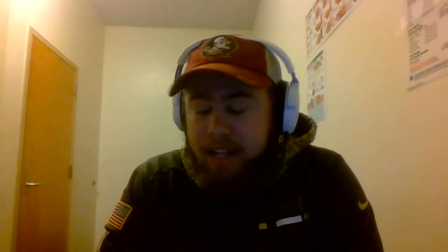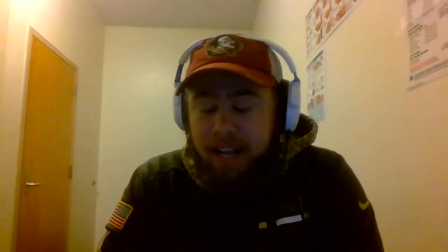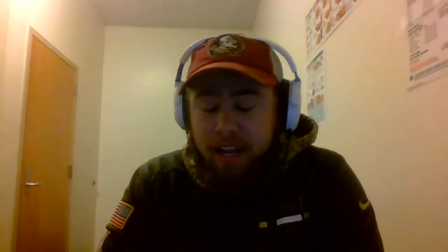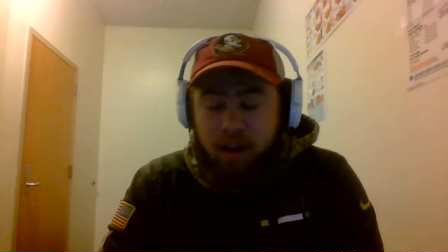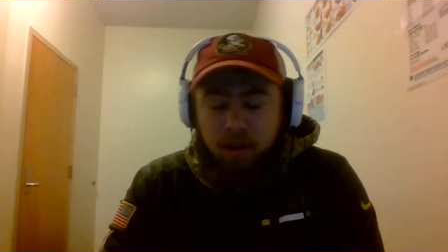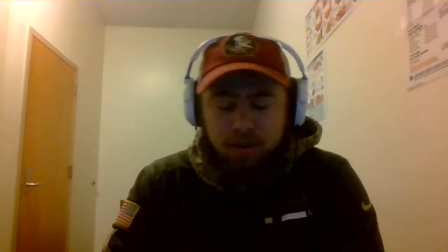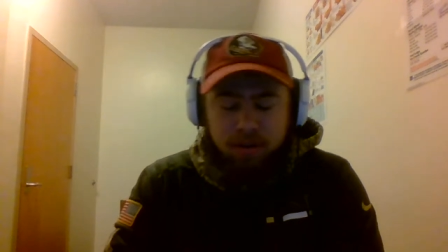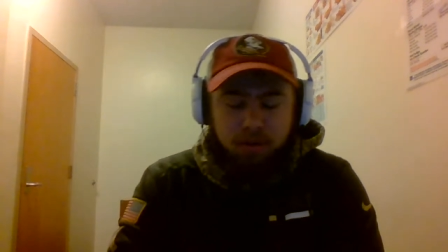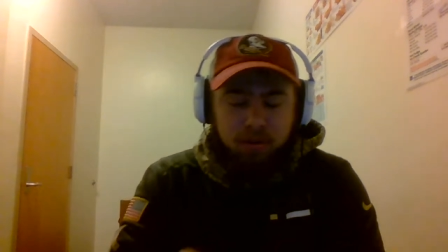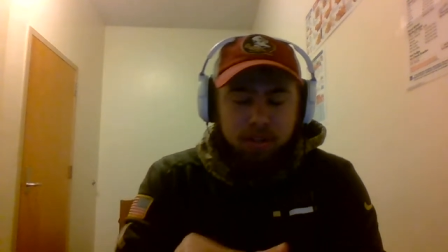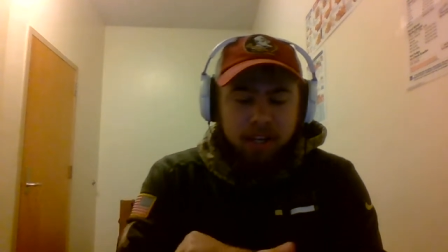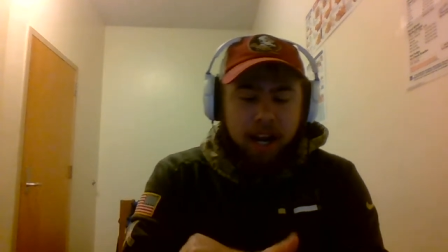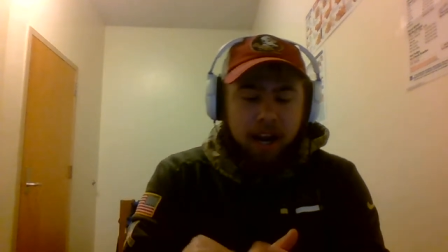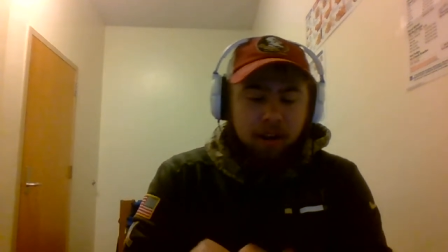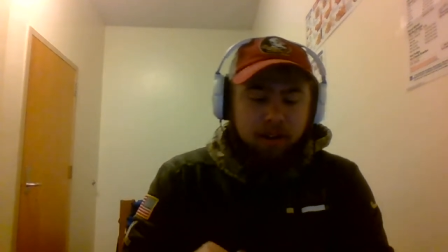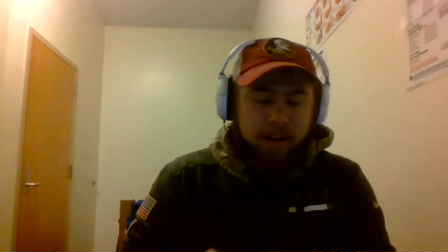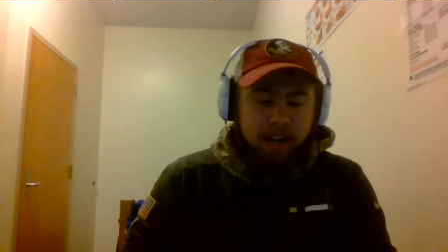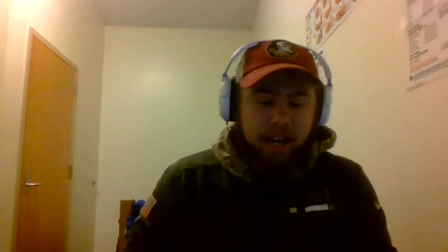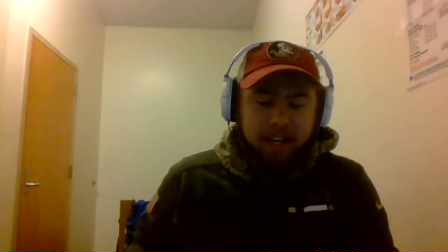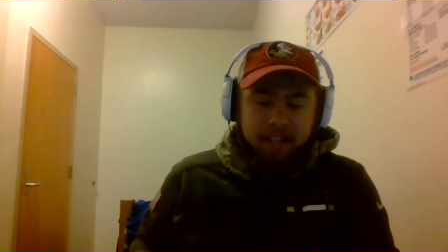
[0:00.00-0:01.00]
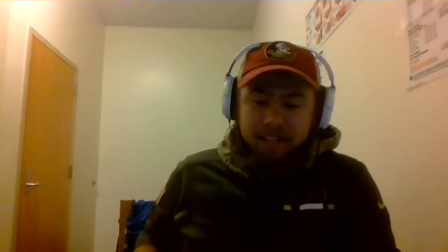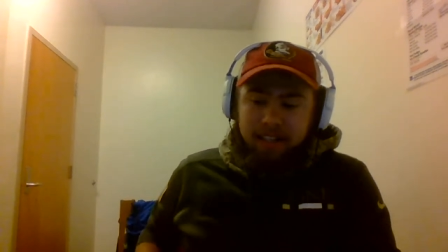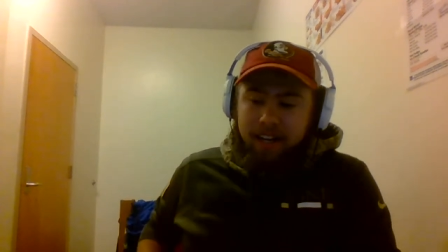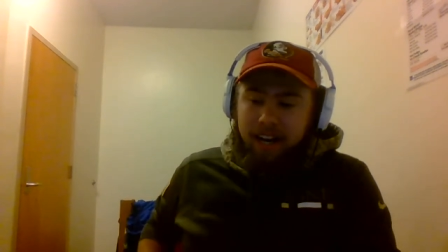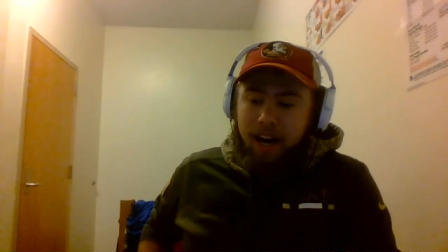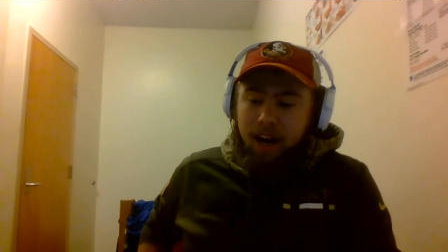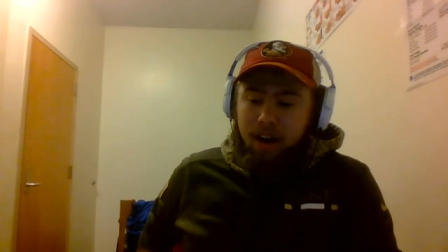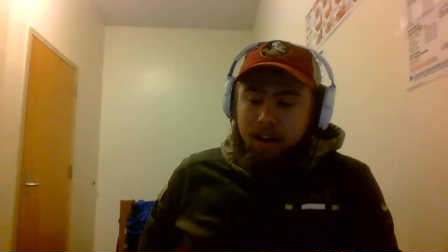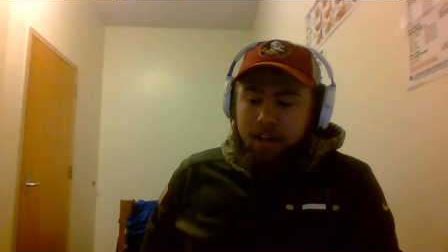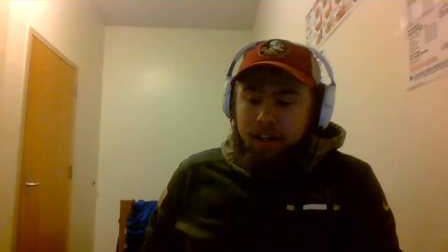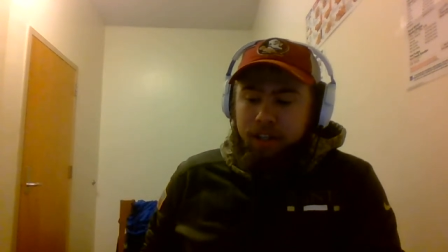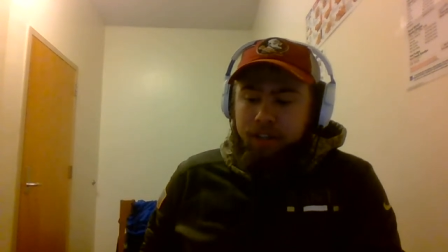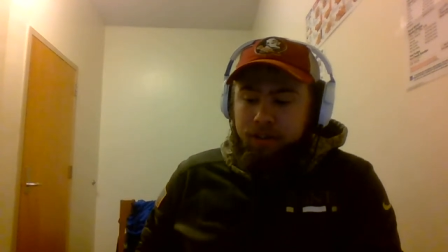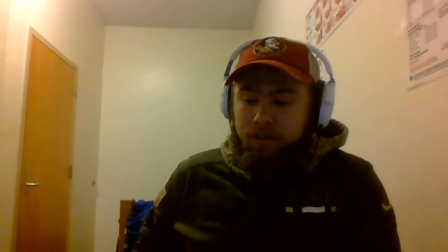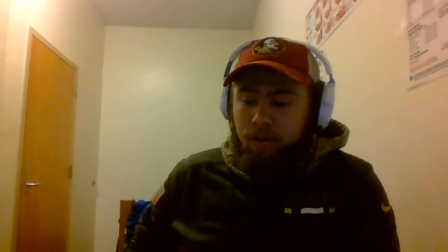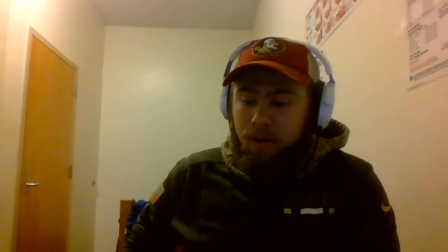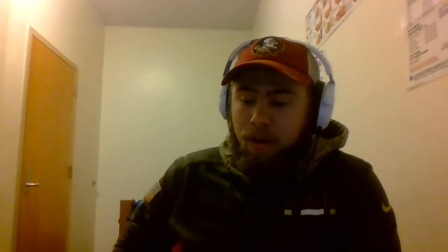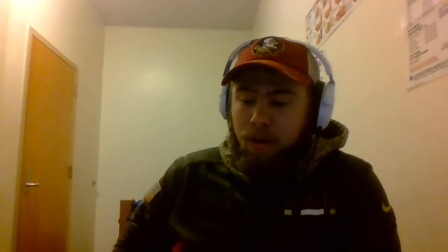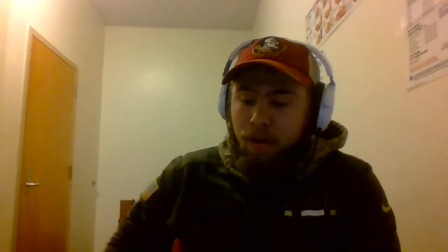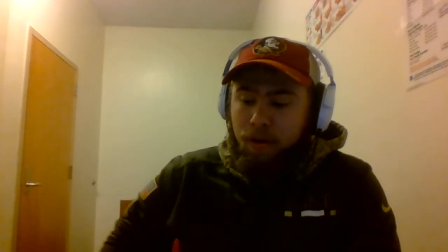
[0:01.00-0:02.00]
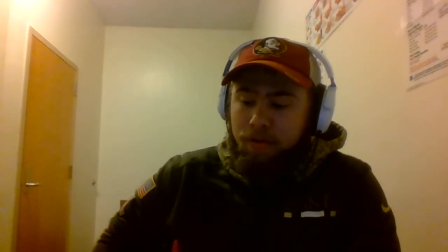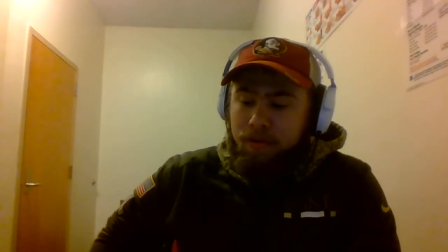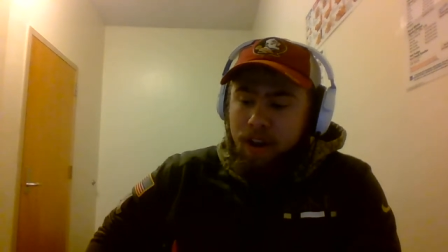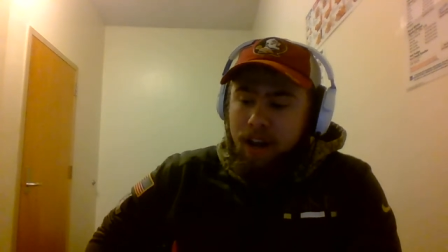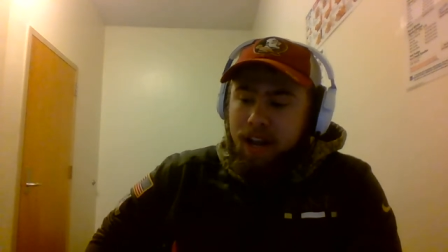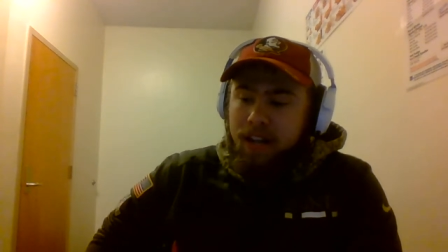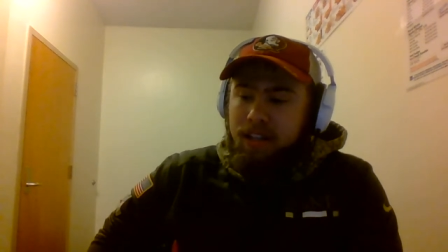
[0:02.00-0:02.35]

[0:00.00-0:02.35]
They go to tailgates in Heritage Grove,